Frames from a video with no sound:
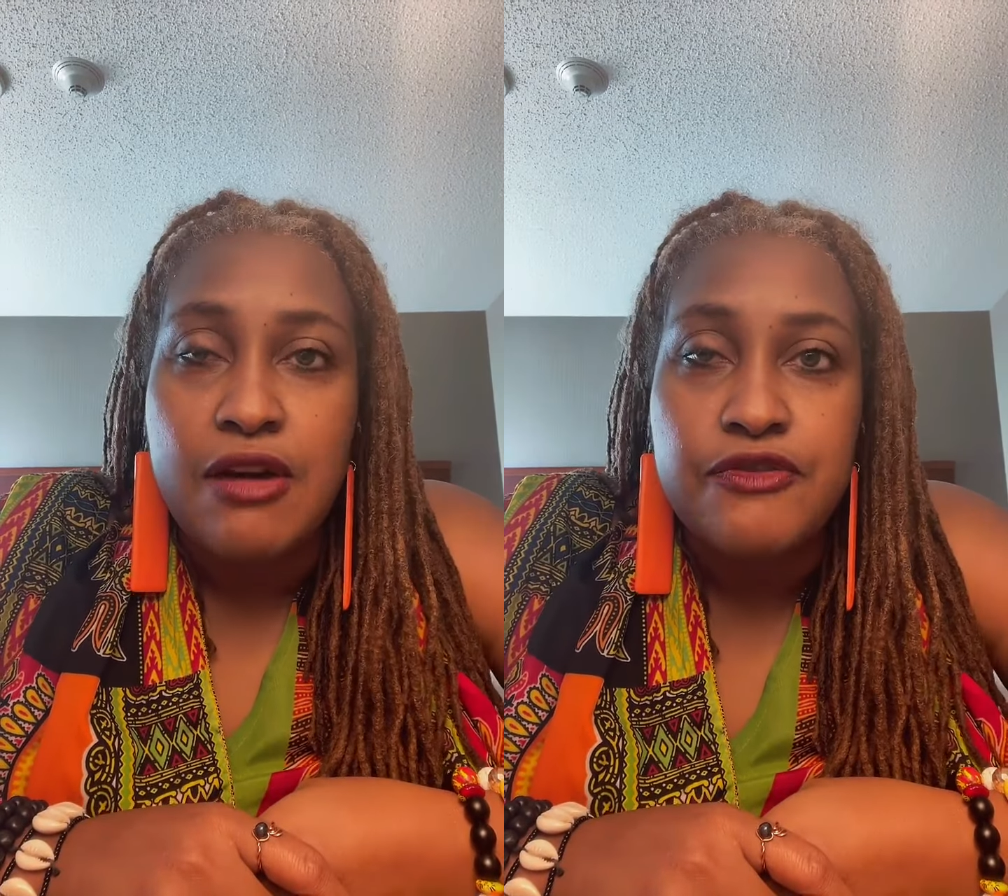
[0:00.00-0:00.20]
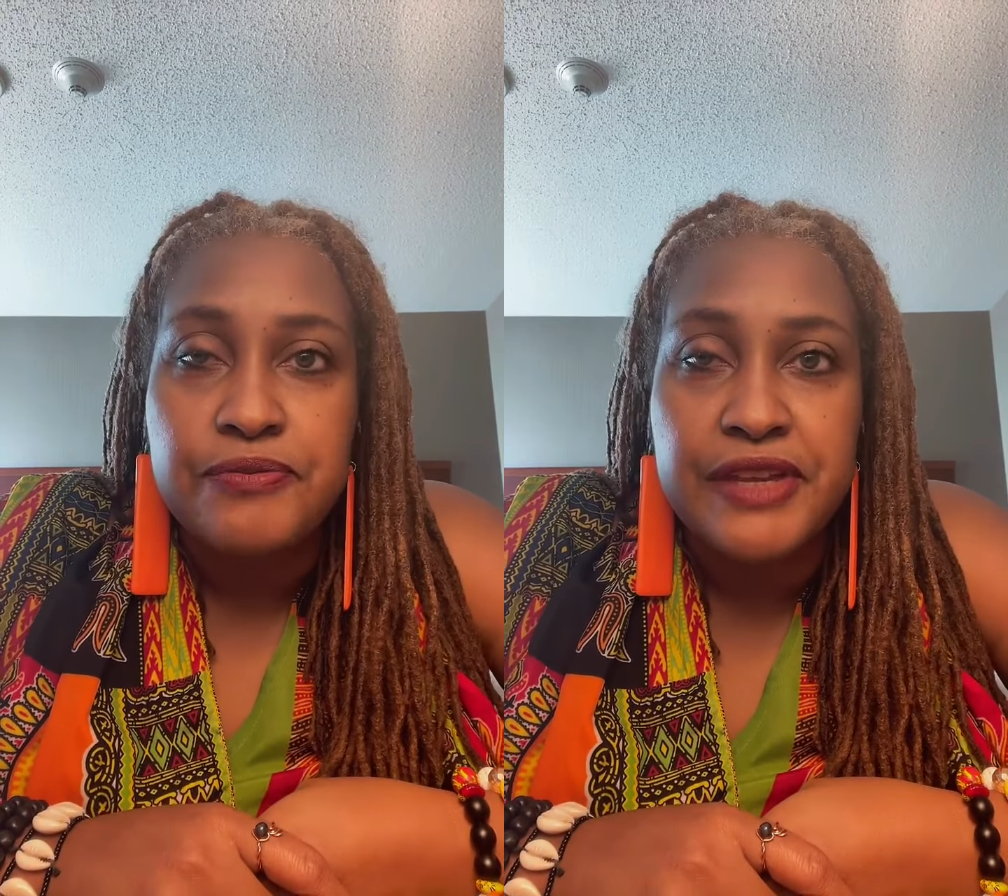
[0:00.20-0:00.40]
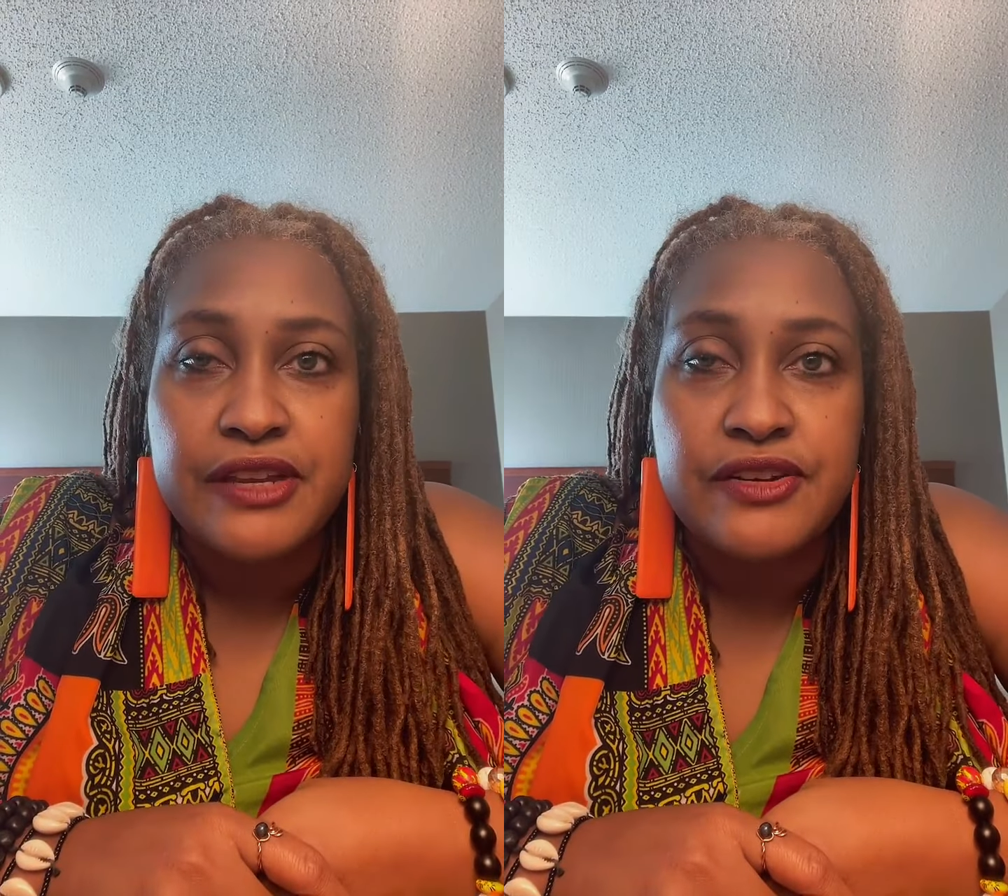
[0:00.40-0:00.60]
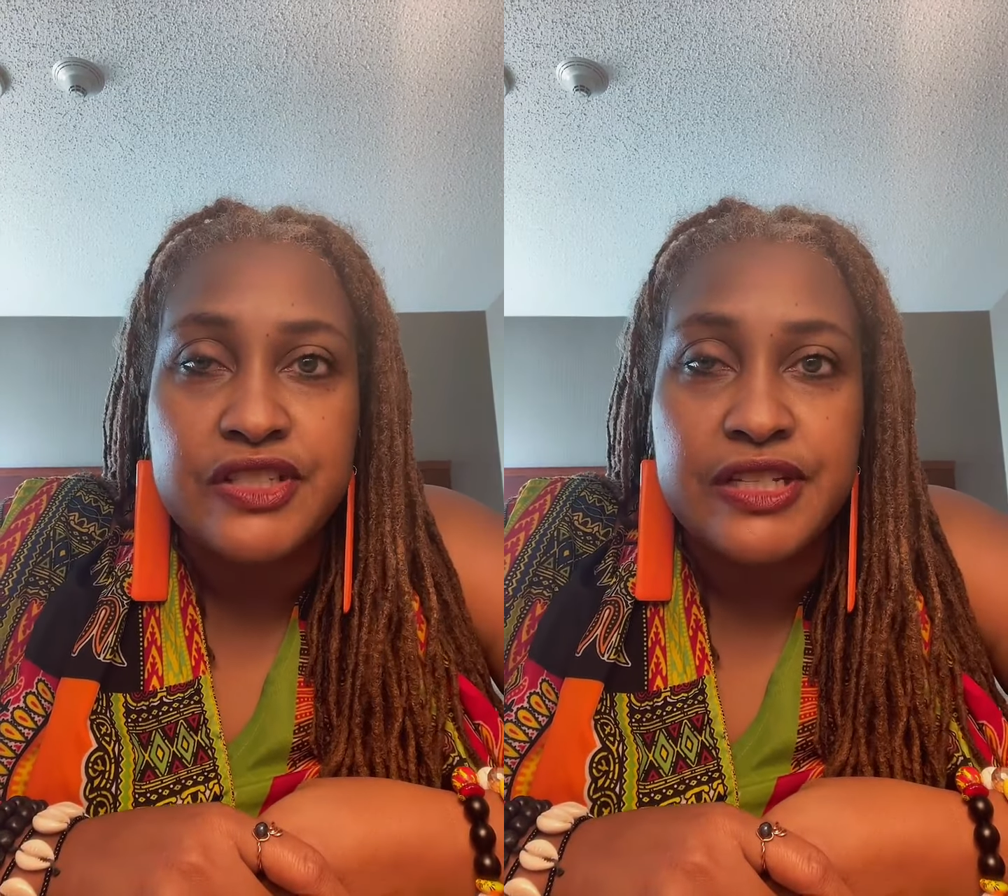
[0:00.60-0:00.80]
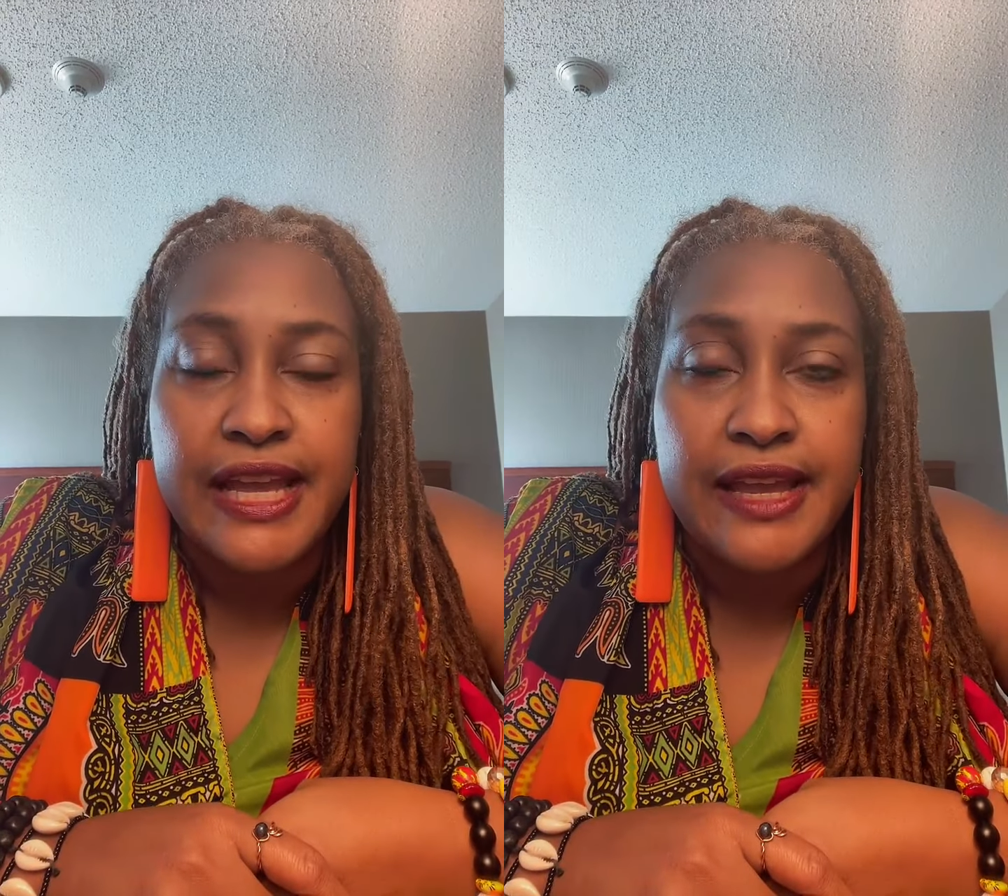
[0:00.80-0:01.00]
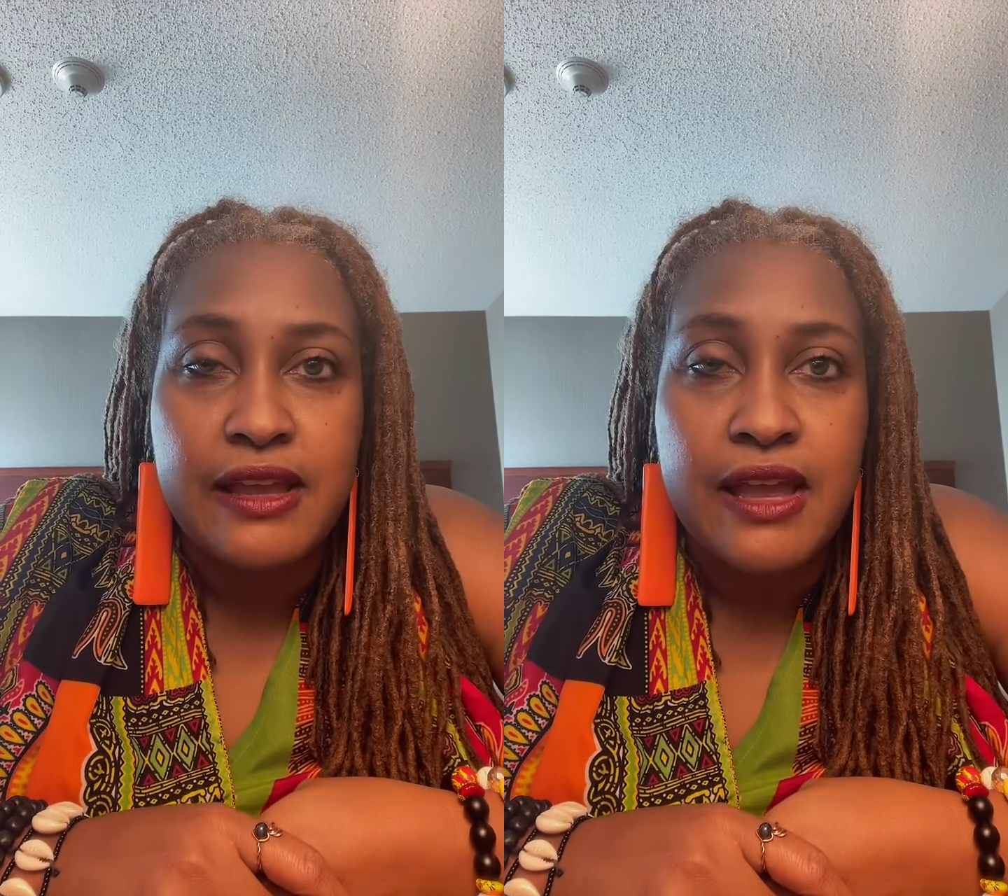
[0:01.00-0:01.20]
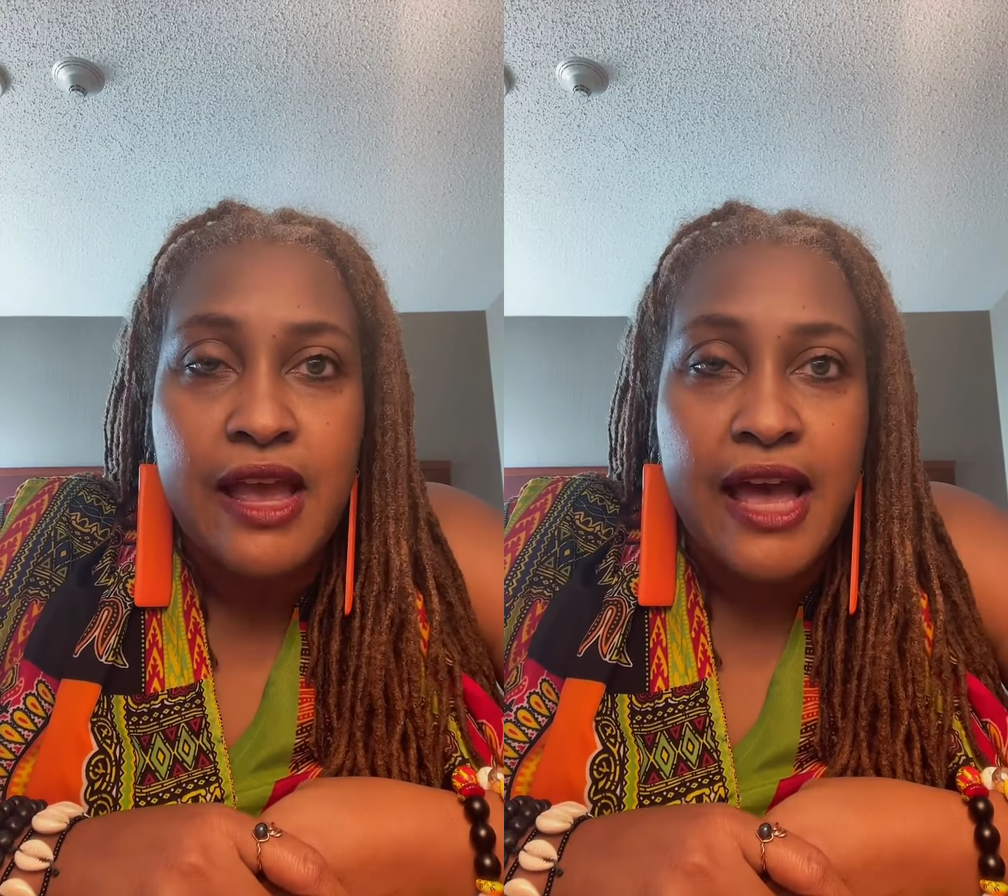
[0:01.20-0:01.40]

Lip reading: you all for being here today.